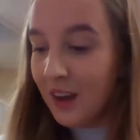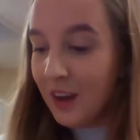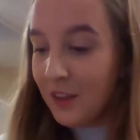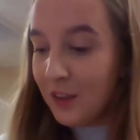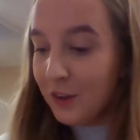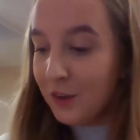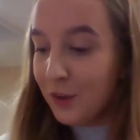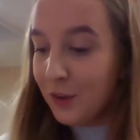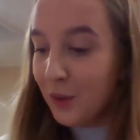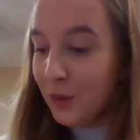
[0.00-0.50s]

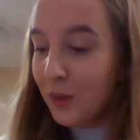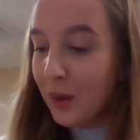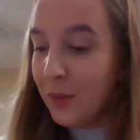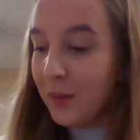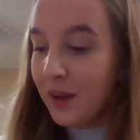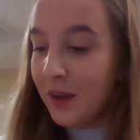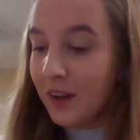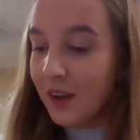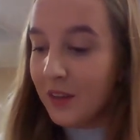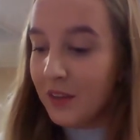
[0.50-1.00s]
The two
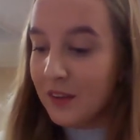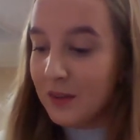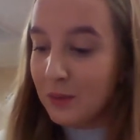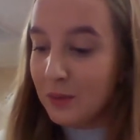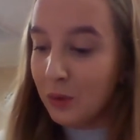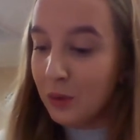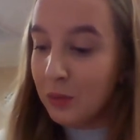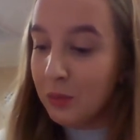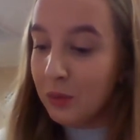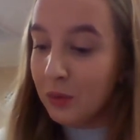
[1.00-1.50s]
women and the
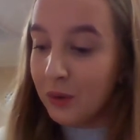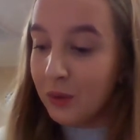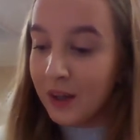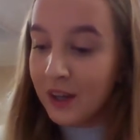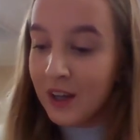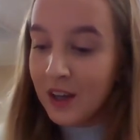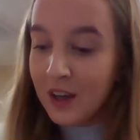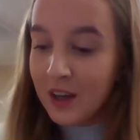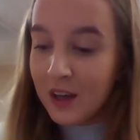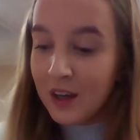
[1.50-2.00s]
small
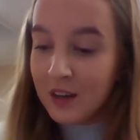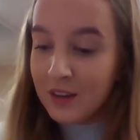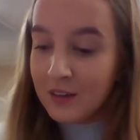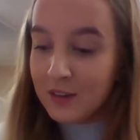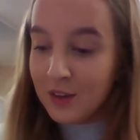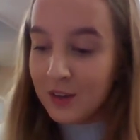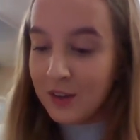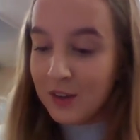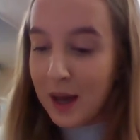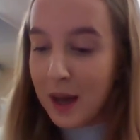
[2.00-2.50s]
boy
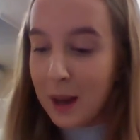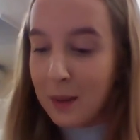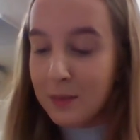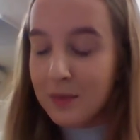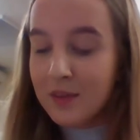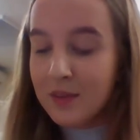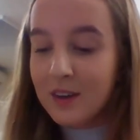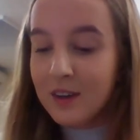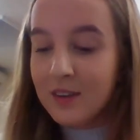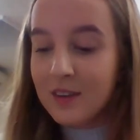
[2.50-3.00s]
stood
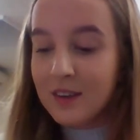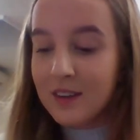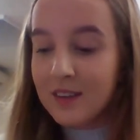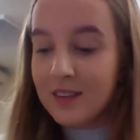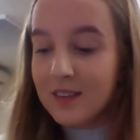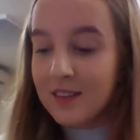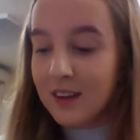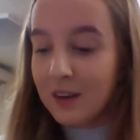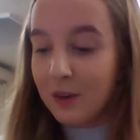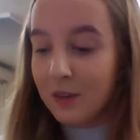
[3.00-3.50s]
absolutely
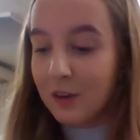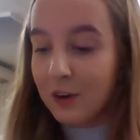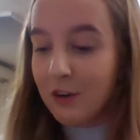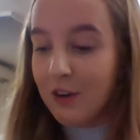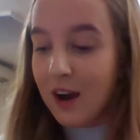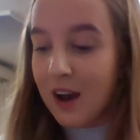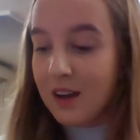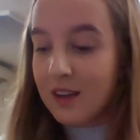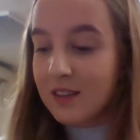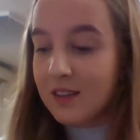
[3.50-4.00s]
still on the
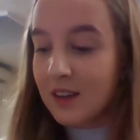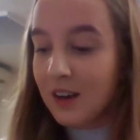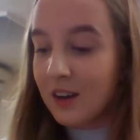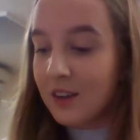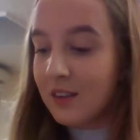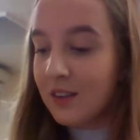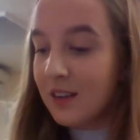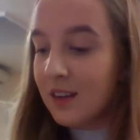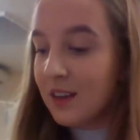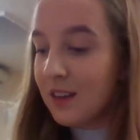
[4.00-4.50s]
grass
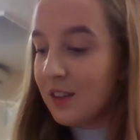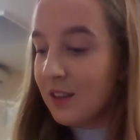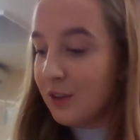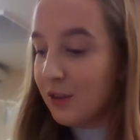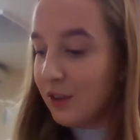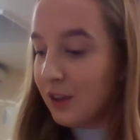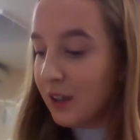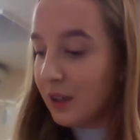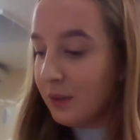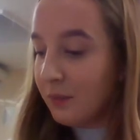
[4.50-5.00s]
underneath the
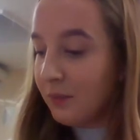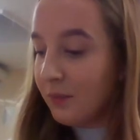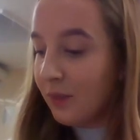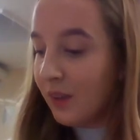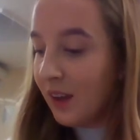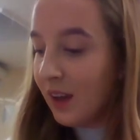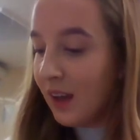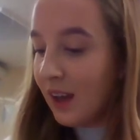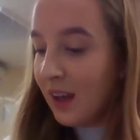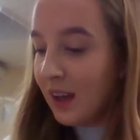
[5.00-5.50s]
tree,
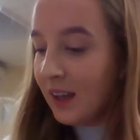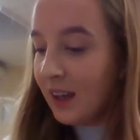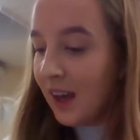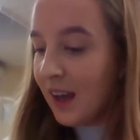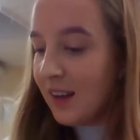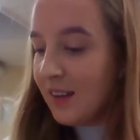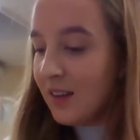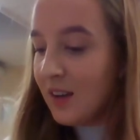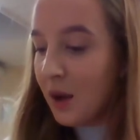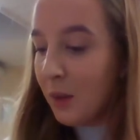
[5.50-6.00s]

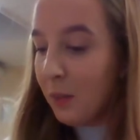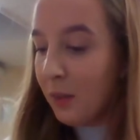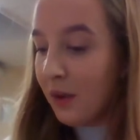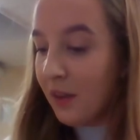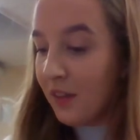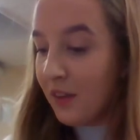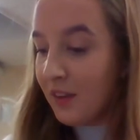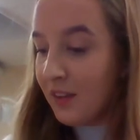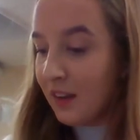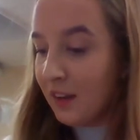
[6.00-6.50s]
gazing up
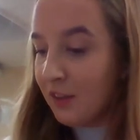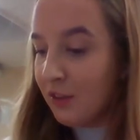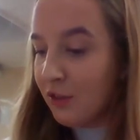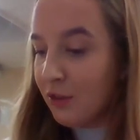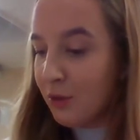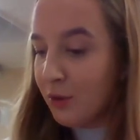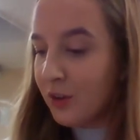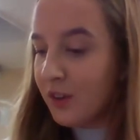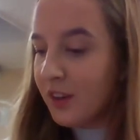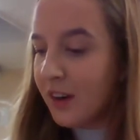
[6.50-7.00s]
at this
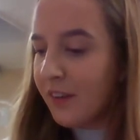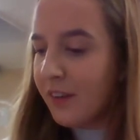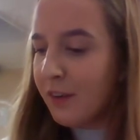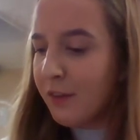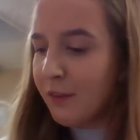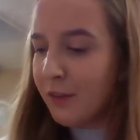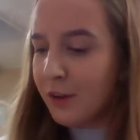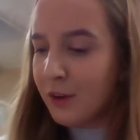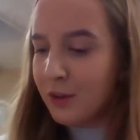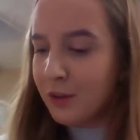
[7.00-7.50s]
extraordinary
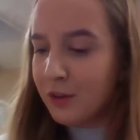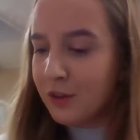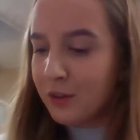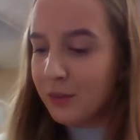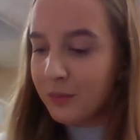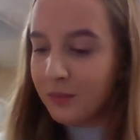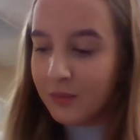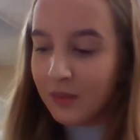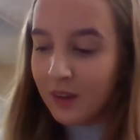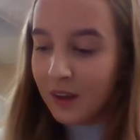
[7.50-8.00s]
fruit.
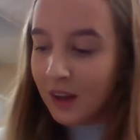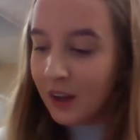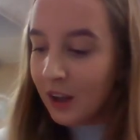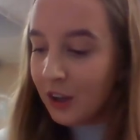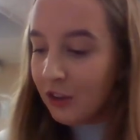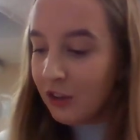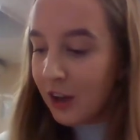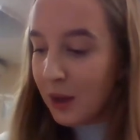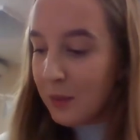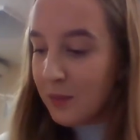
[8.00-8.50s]

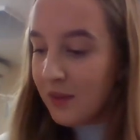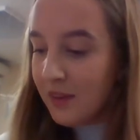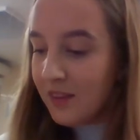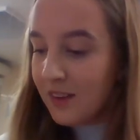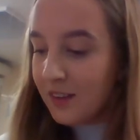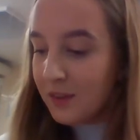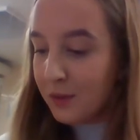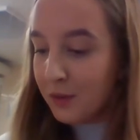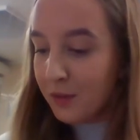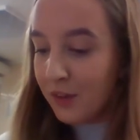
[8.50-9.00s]
James's
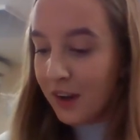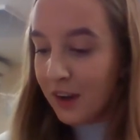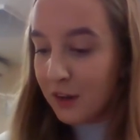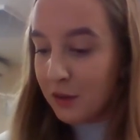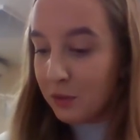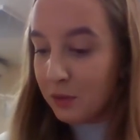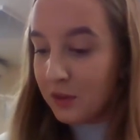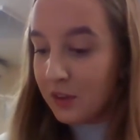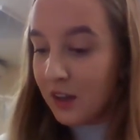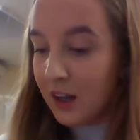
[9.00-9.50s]
little
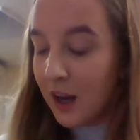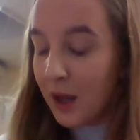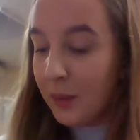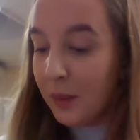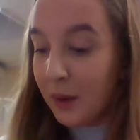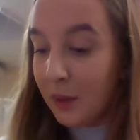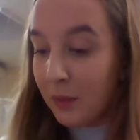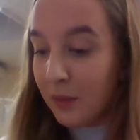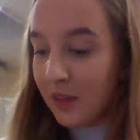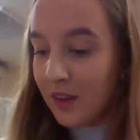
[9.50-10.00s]
face was
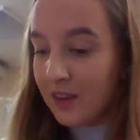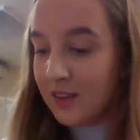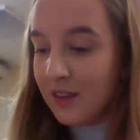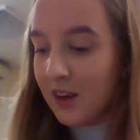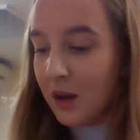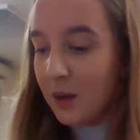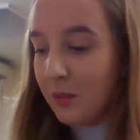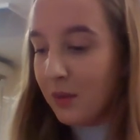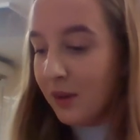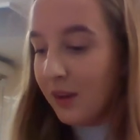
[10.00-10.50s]
glowing with
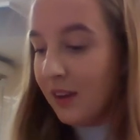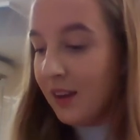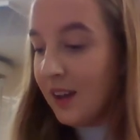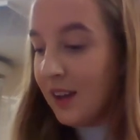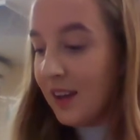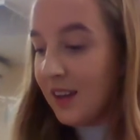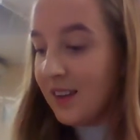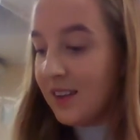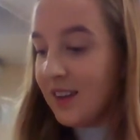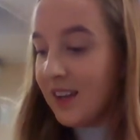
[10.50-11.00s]
excitement.
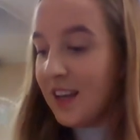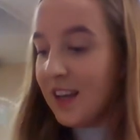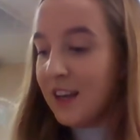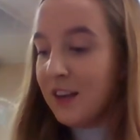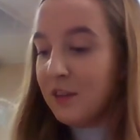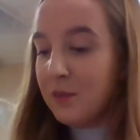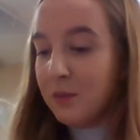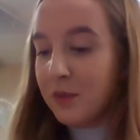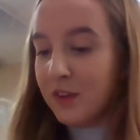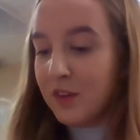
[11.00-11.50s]
His
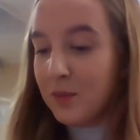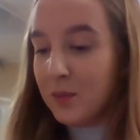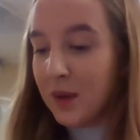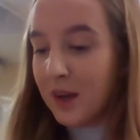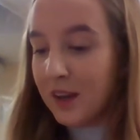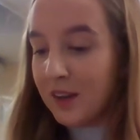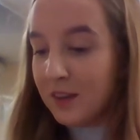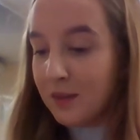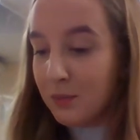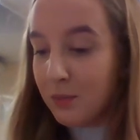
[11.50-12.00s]
ears were as
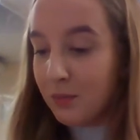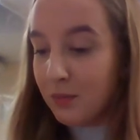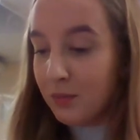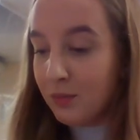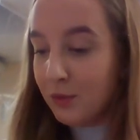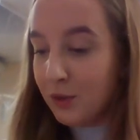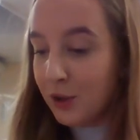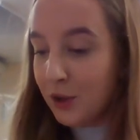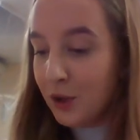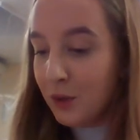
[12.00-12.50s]
big as
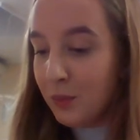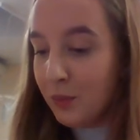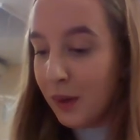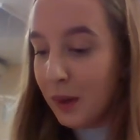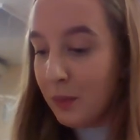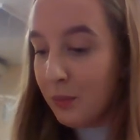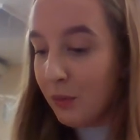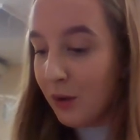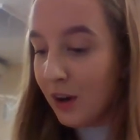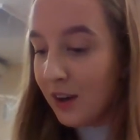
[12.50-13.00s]
two
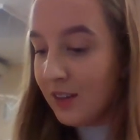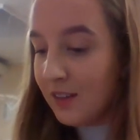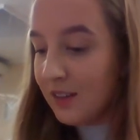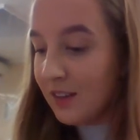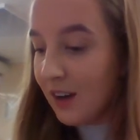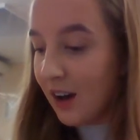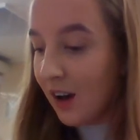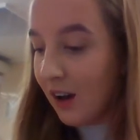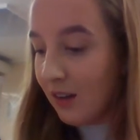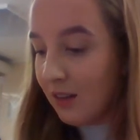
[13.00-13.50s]
big bright
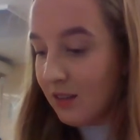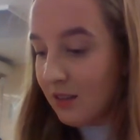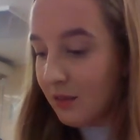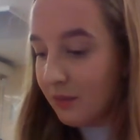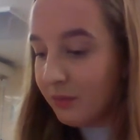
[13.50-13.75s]
stars.